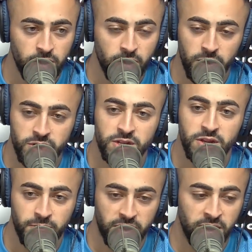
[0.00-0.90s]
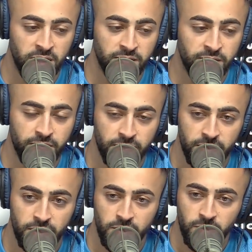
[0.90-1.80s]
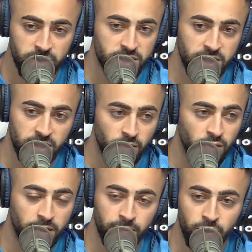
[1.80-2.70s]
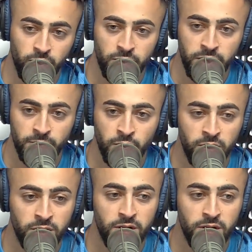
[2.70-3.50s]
questioning my life, questioning what I'm doing anymore.